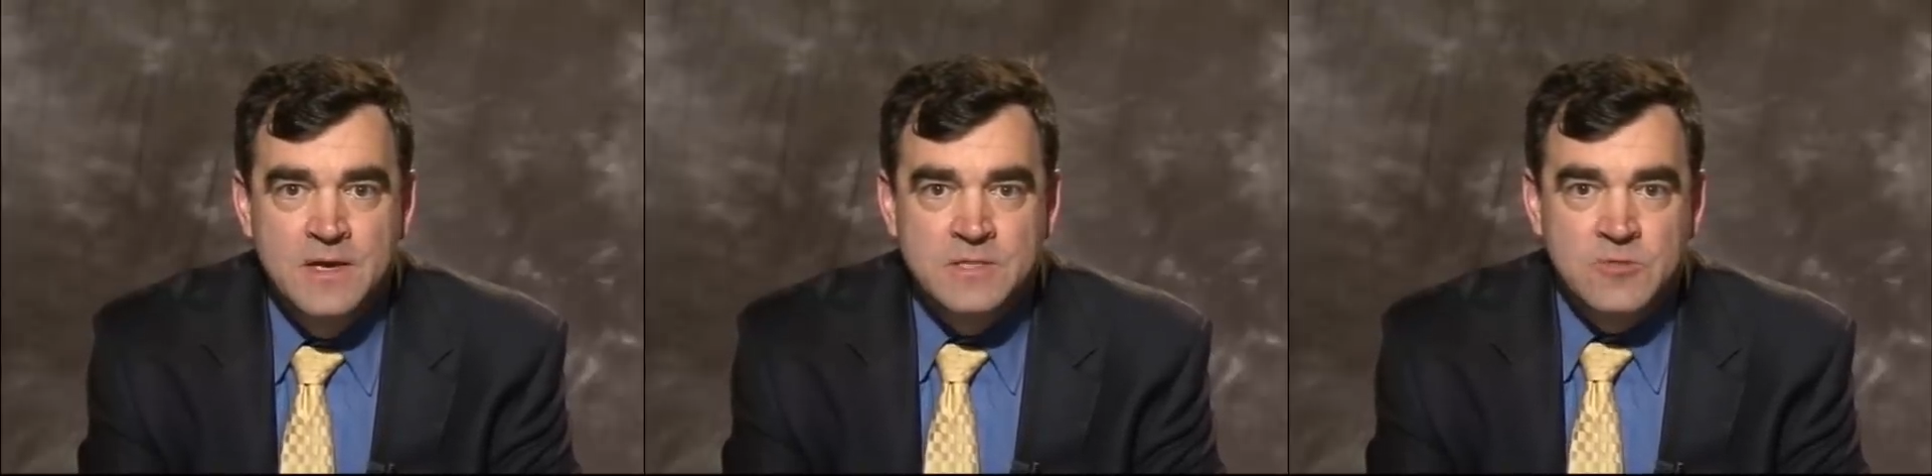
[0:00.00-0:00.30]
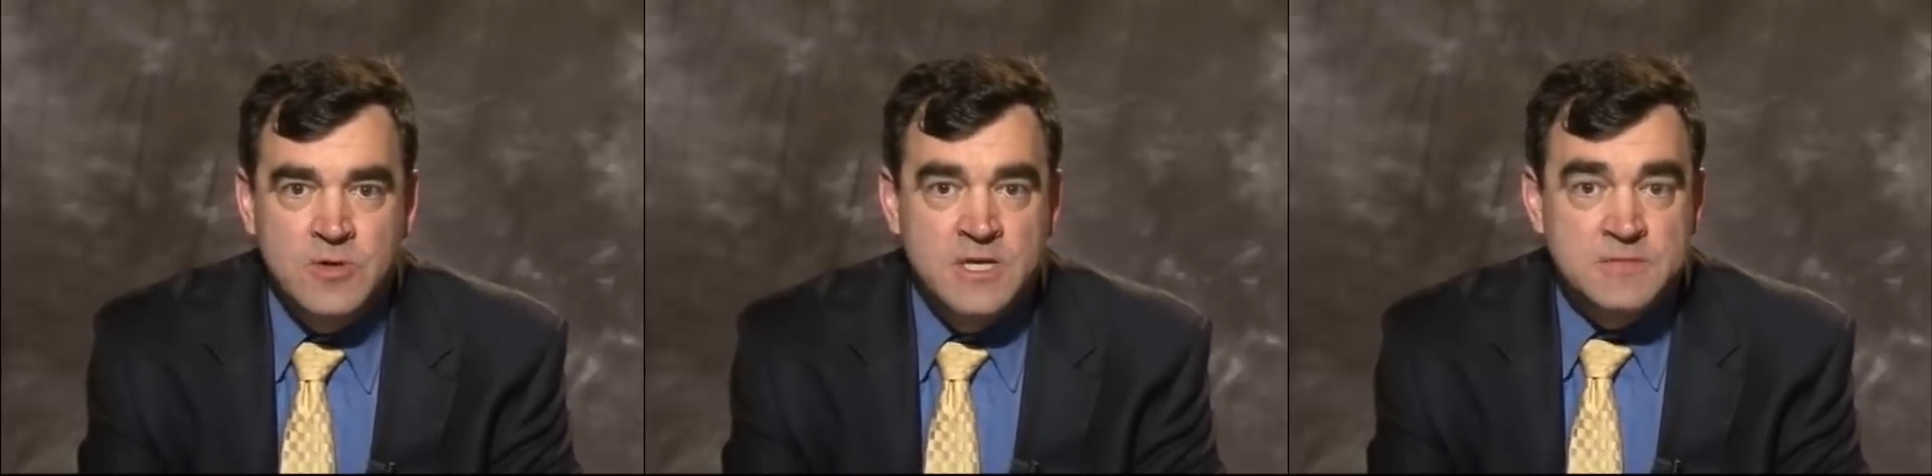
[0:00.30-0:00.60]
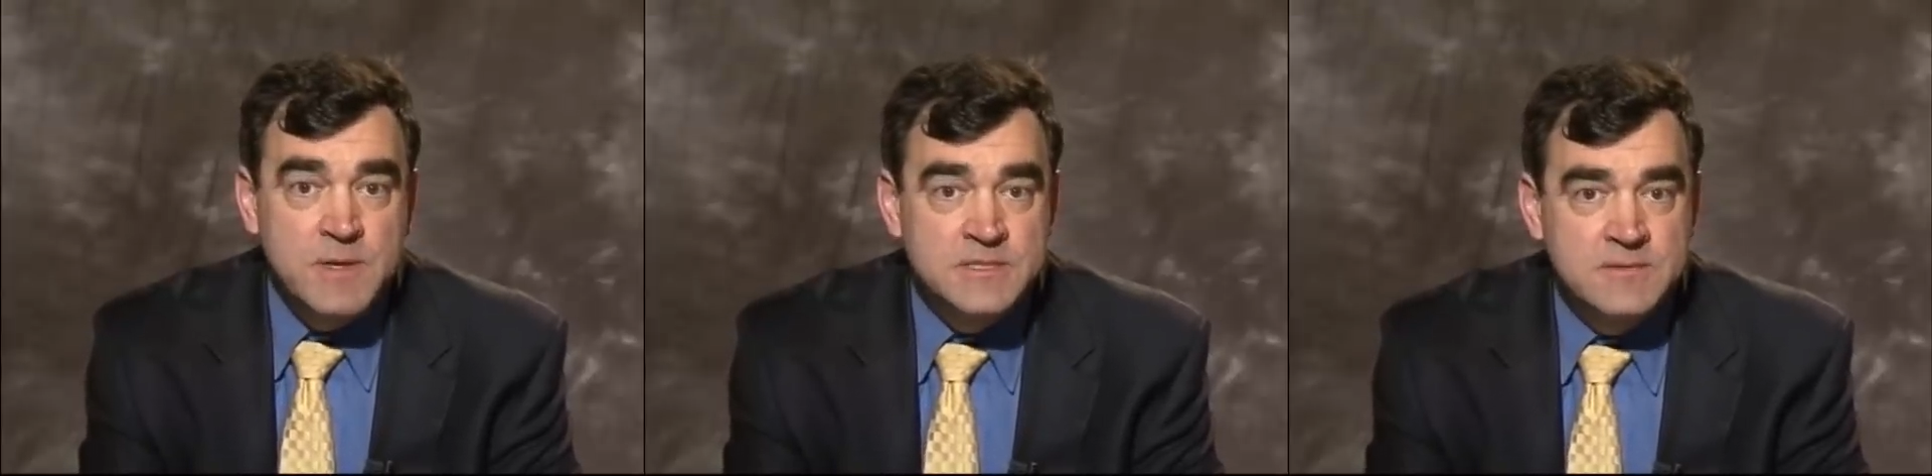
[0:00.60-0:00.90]
So we're going to
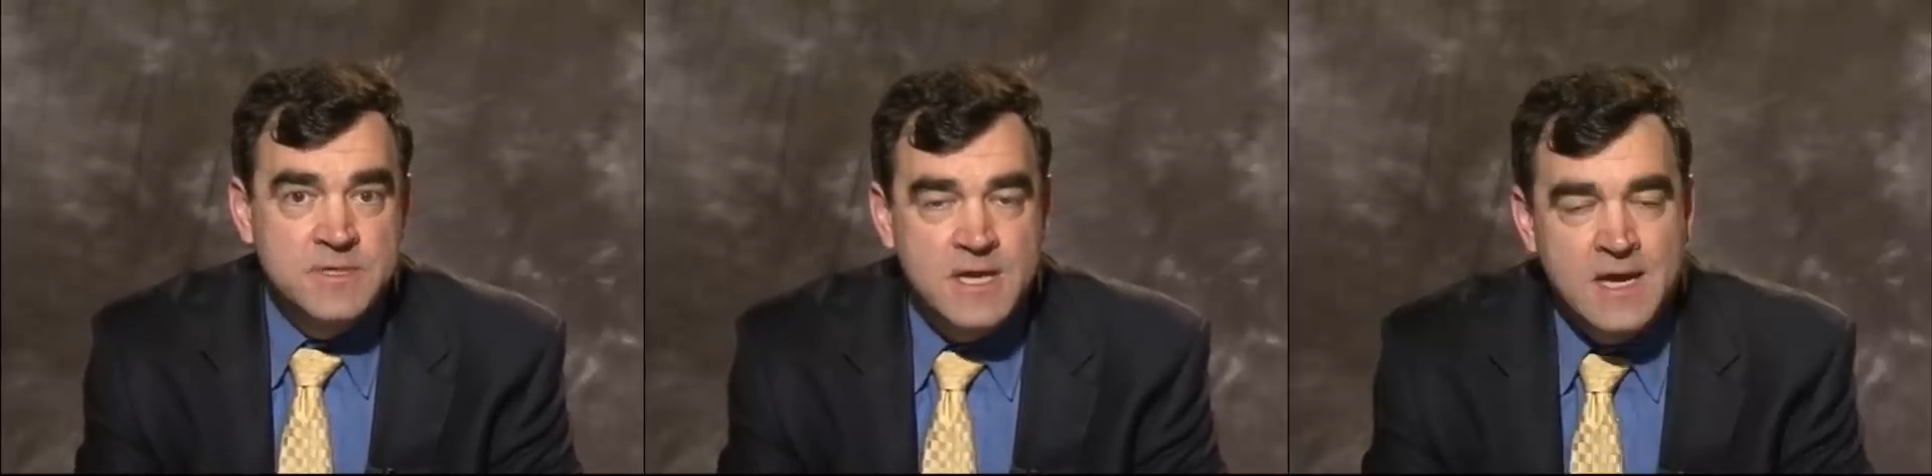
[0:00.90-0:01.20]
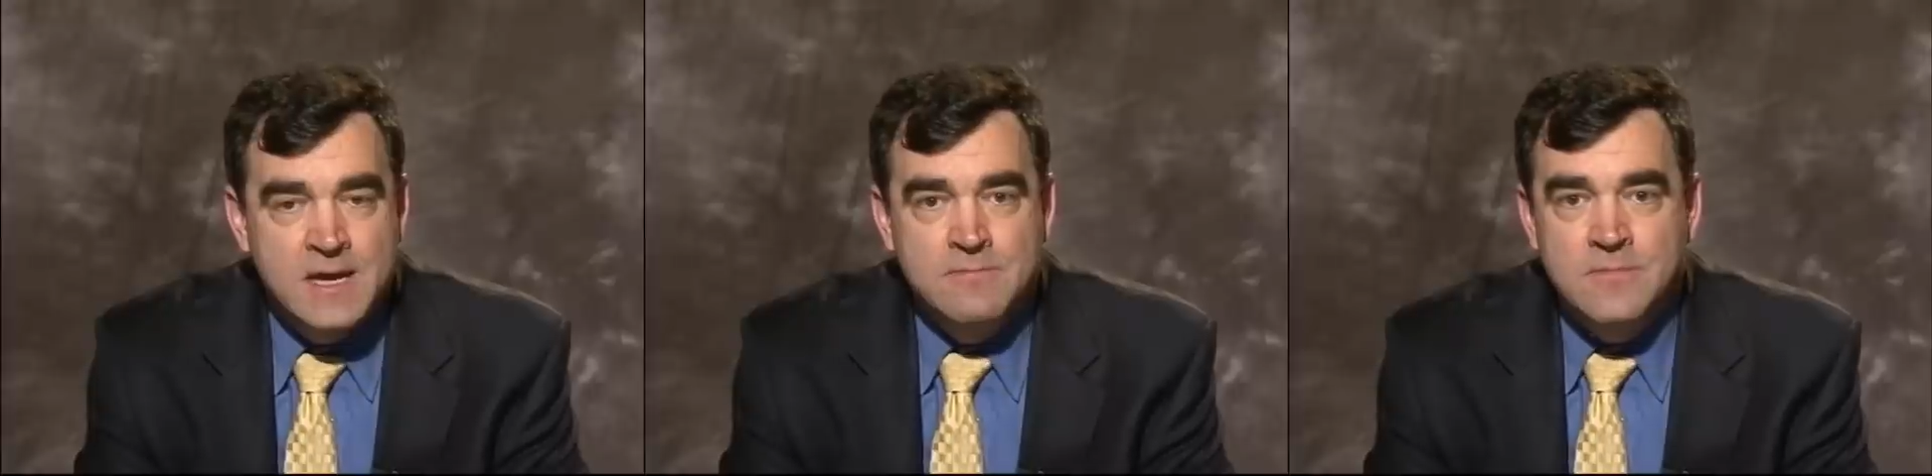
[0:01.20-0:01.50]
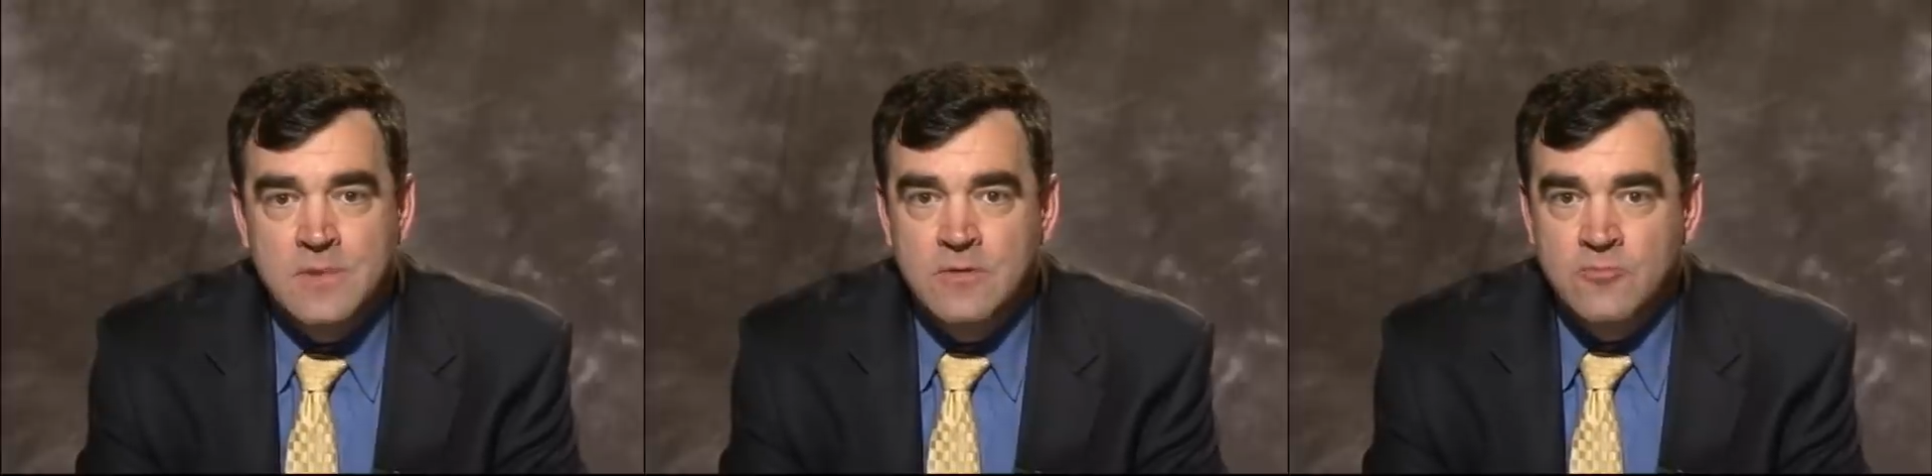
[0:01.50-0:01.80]
spend some time
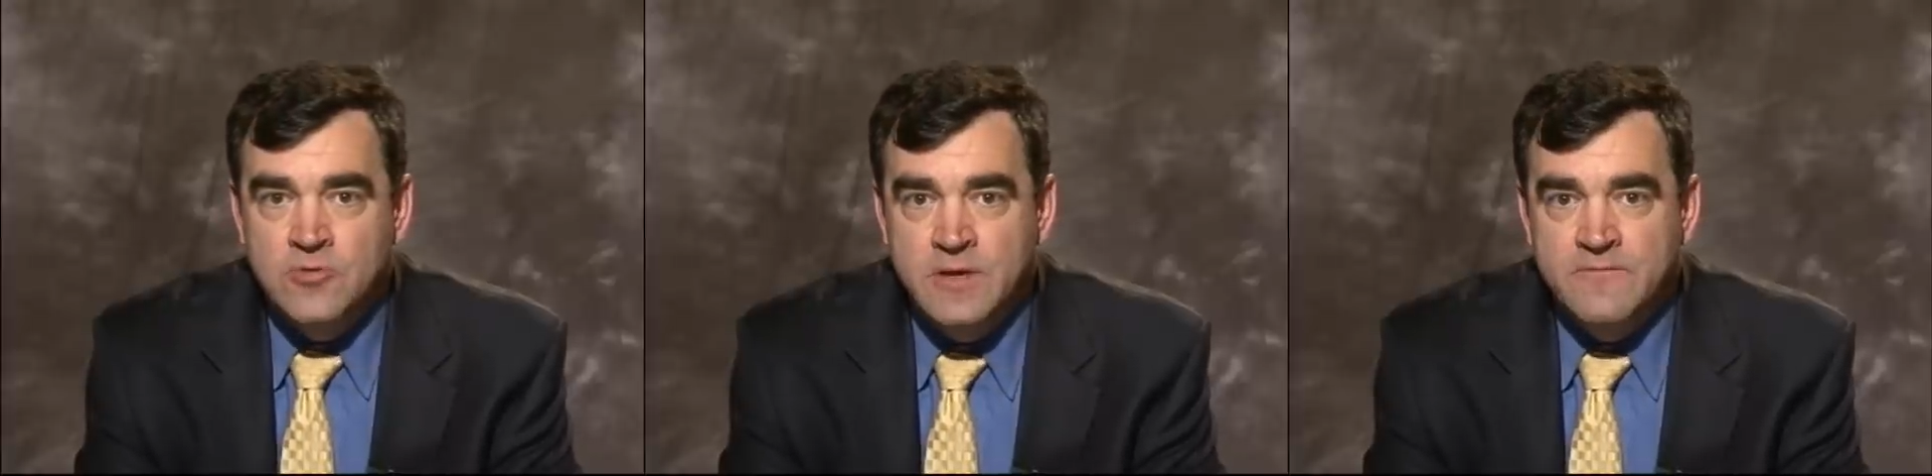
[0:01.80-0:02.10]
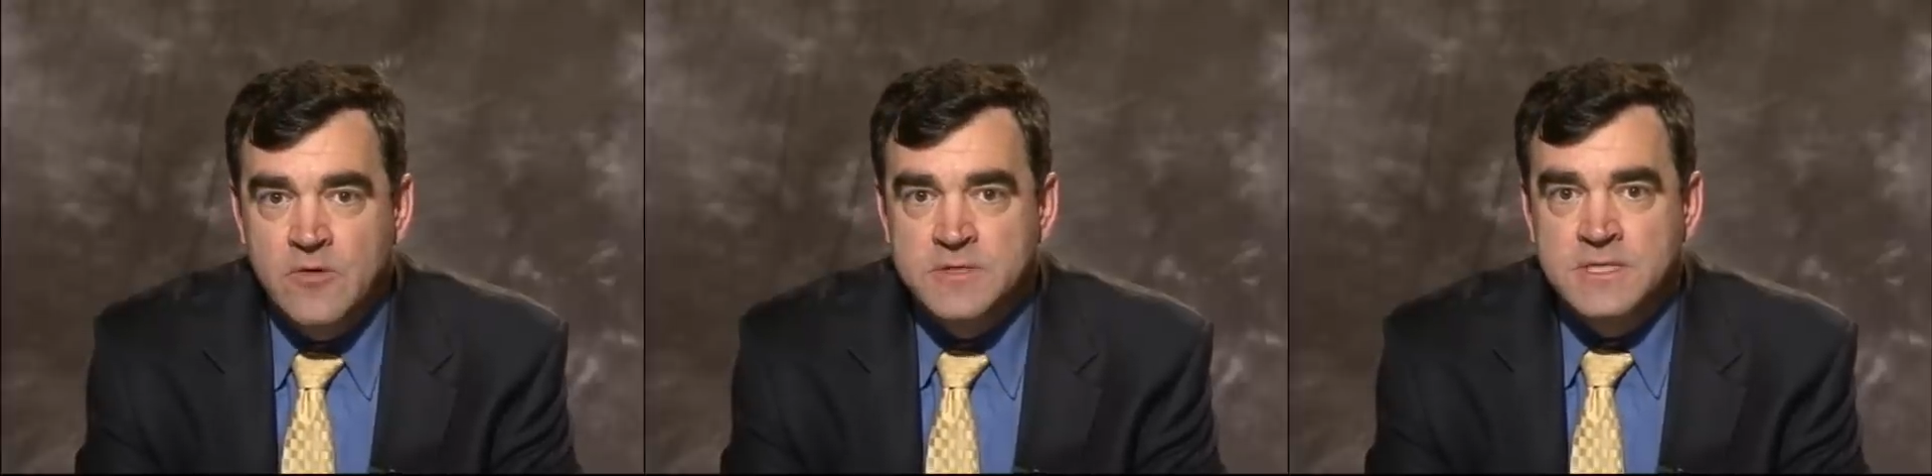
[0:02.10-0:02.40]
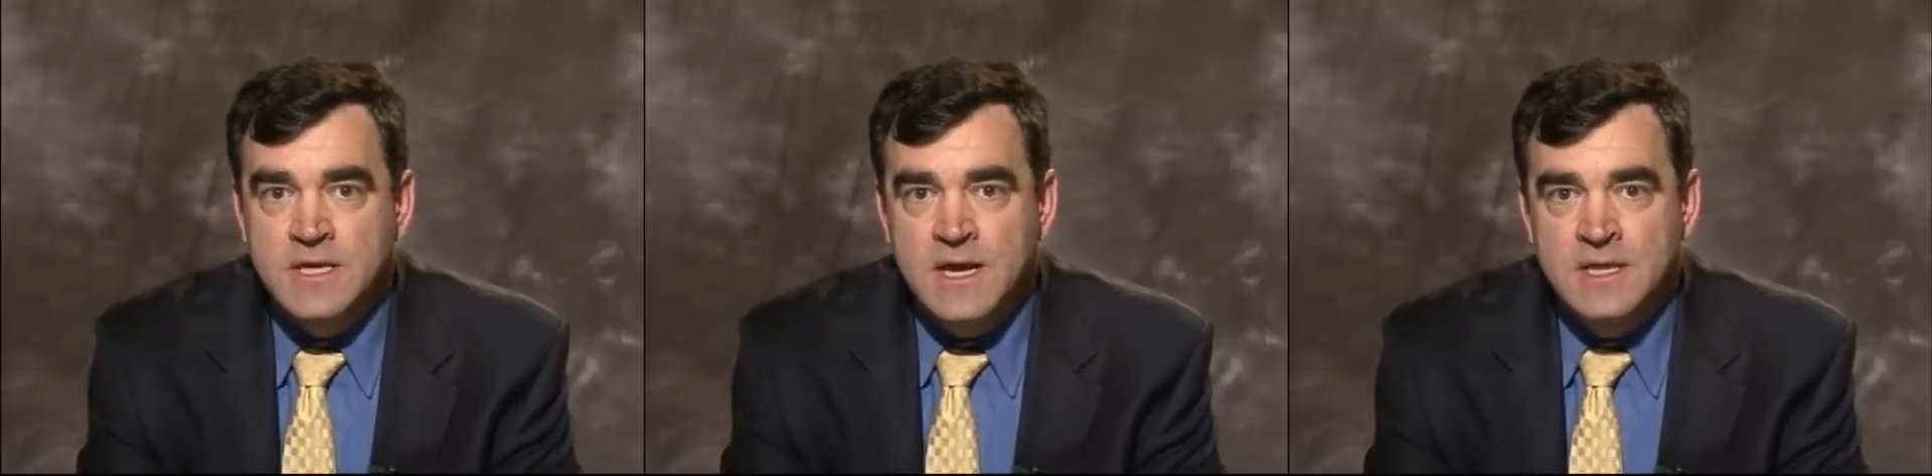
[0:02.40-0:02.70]
really
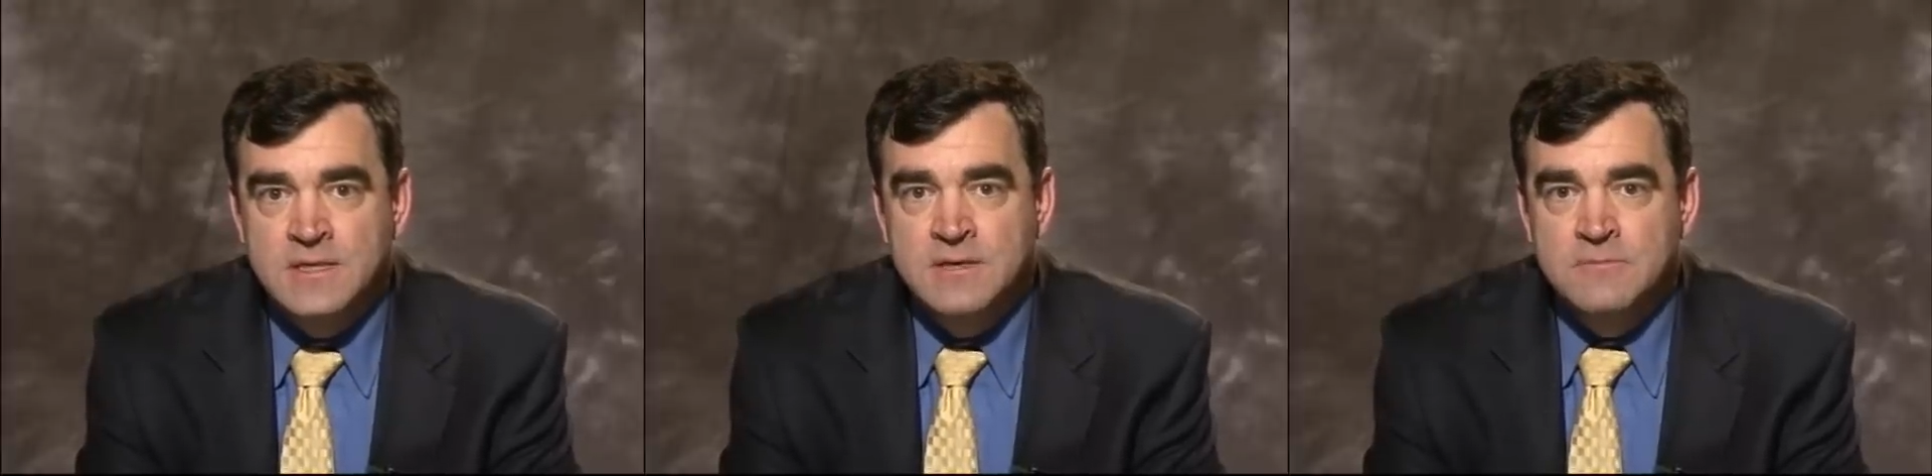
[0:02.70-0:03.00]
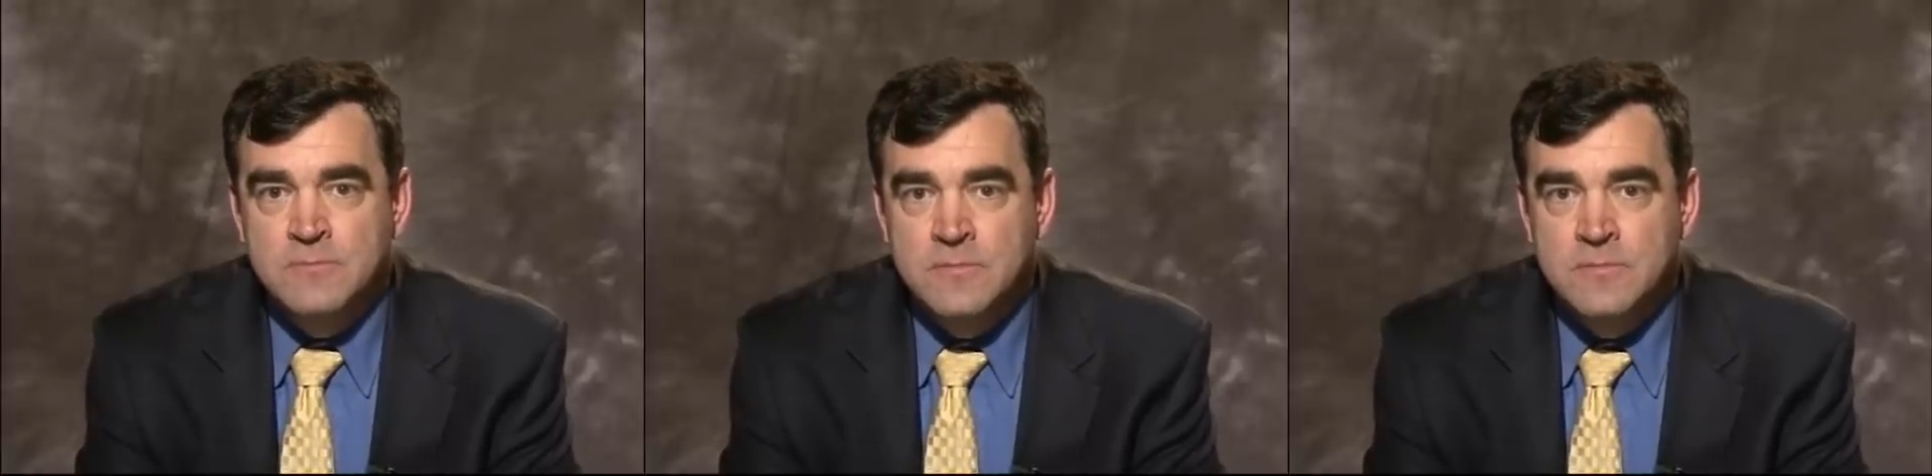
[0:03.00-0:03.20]
focusing on the